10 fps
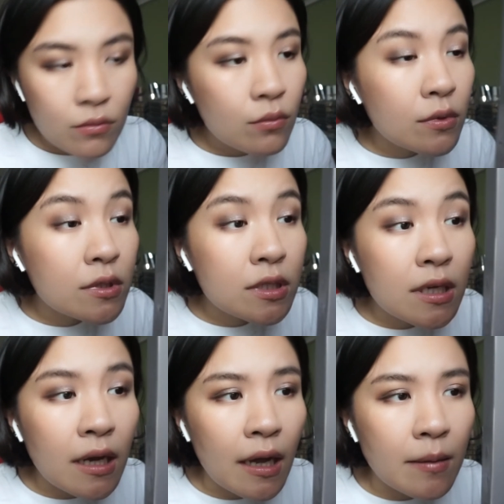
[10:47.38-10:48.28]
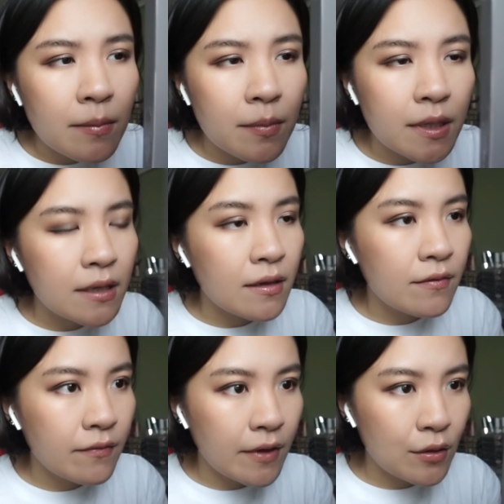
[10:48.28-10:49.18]
which can be a
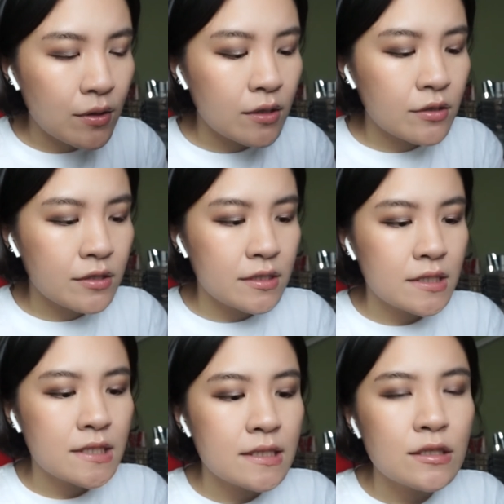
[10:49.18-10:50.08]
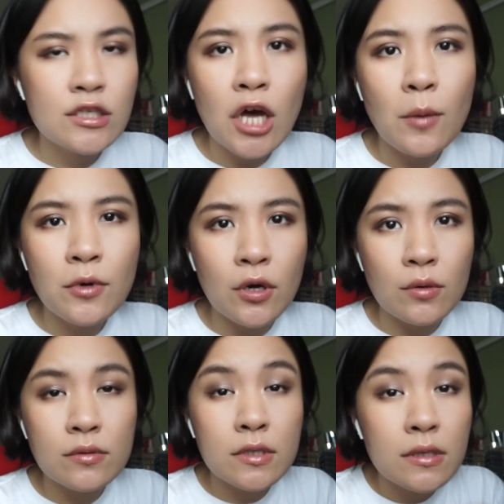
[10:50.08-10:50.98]
very good top
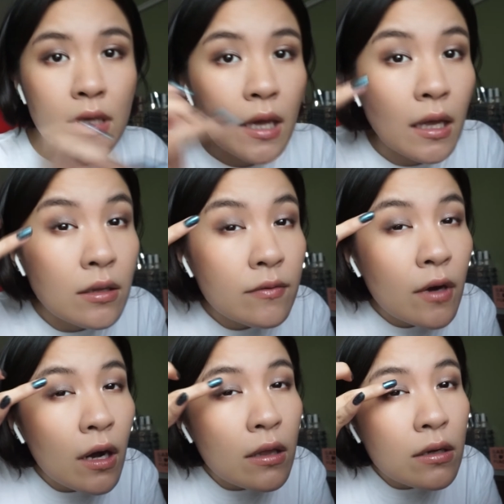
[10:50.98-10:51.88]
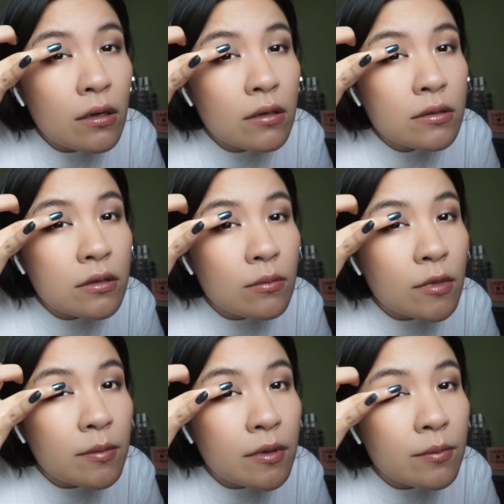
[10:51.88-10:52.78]
coat kind of color. So
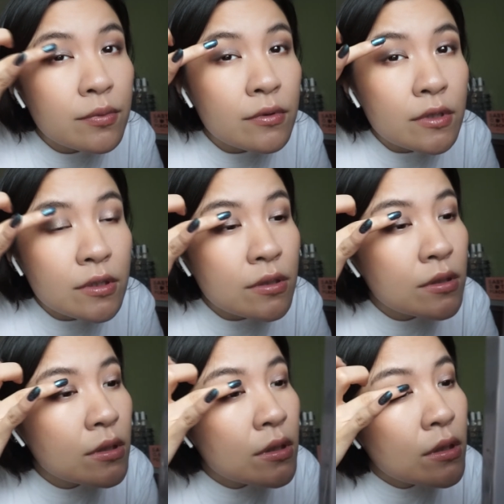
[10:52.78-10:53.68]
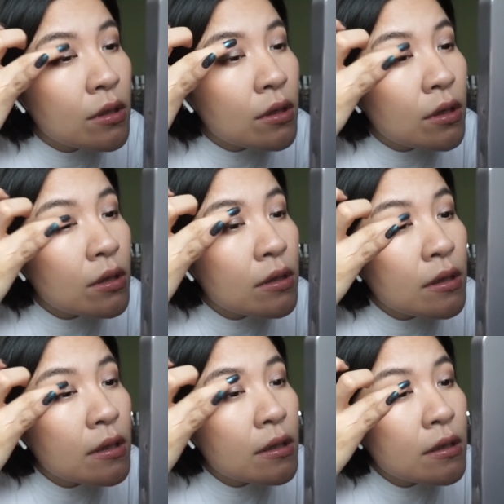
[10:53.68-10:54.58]
maybe we'll put a
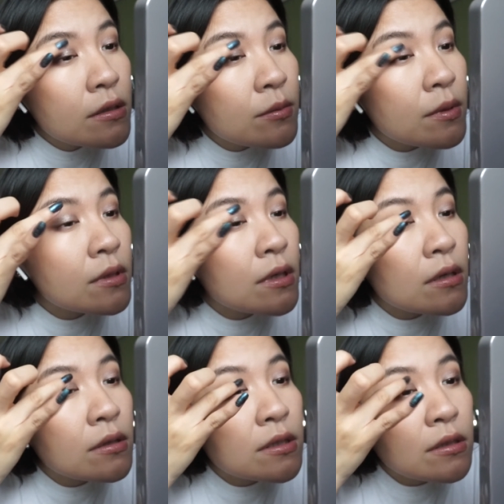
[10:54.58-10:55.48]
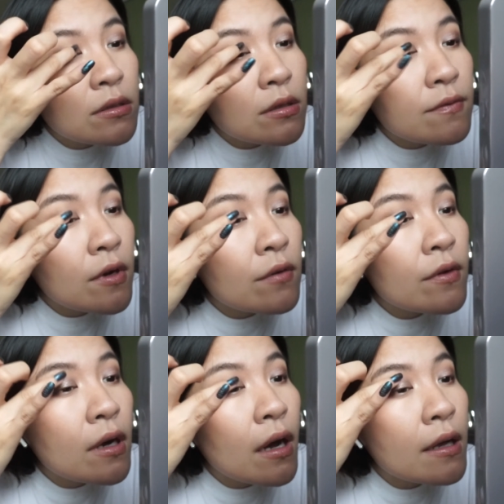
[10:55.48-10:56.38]
little bit on the center of
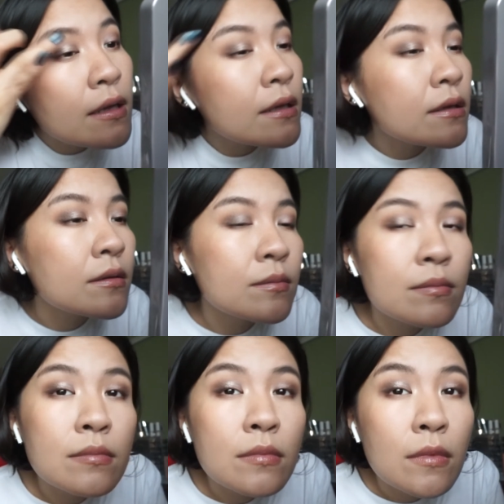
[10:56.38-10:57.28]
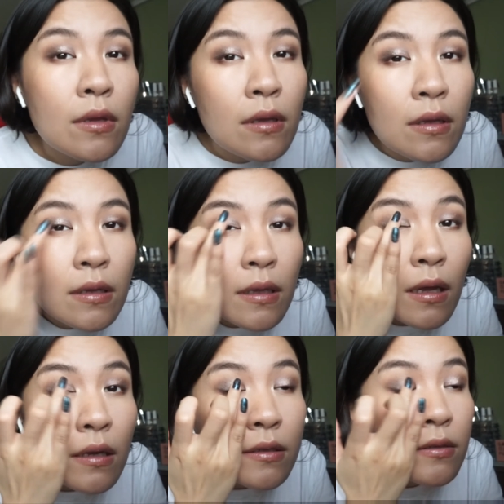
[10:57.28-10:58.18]
our eyelid.
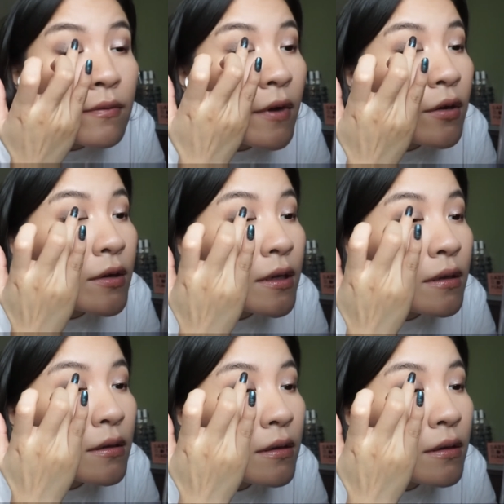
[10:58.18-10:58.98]
Yeah, it's very,